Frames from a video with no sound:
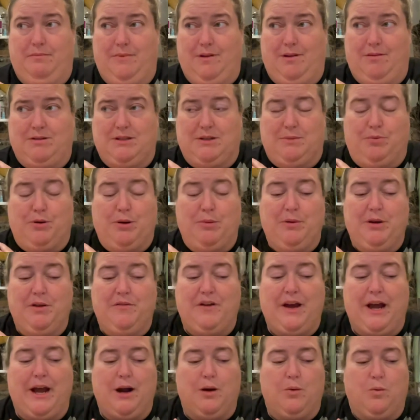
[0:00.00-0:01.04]
It was a primitive
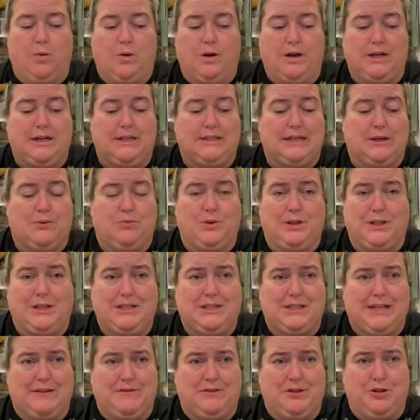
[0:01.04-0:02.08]
hair one because I really
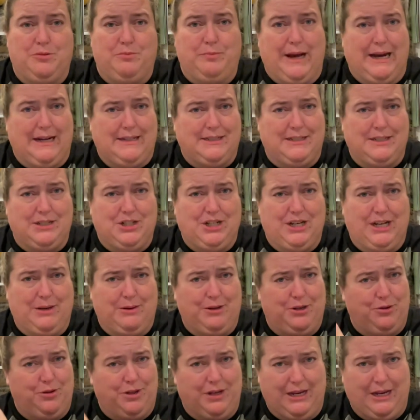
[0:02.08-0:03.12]
just have to do back stitching and
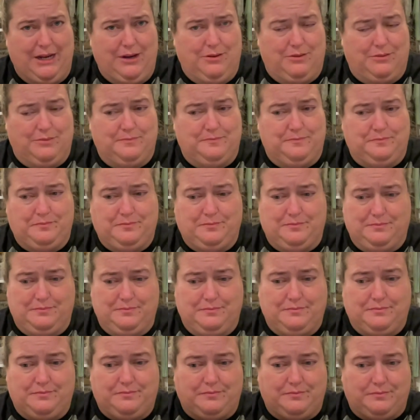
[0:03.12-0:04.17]
do the needle.
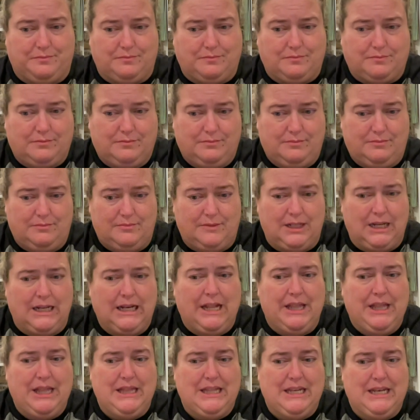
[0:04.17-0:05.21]
And I
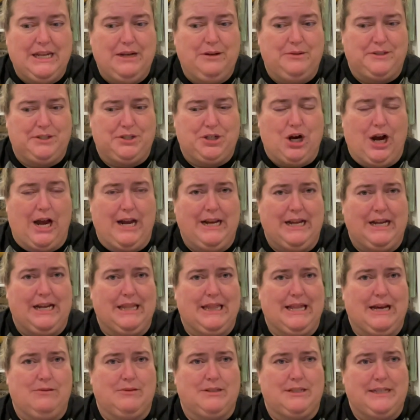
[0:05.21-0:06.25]
think the needle is Kreinik and
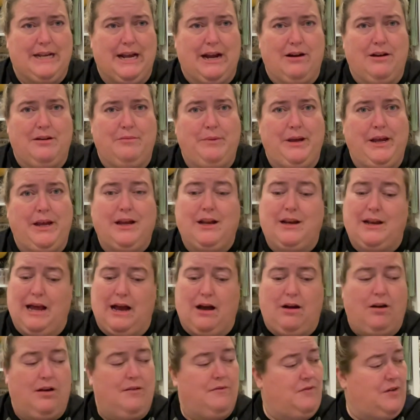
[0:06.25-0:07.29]
that was scaring me. And
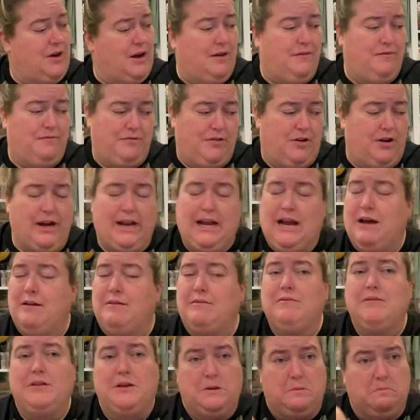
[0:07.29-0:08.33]
now I've already got,
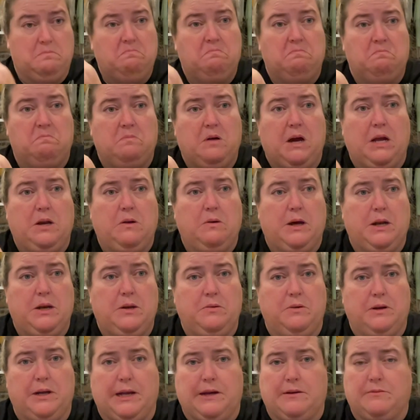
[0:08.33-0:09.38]
I know how to do
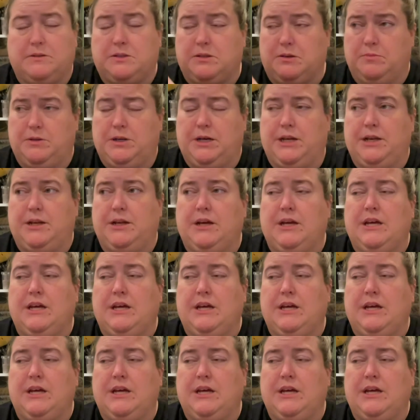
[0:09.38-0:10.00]
it now, so I'm good.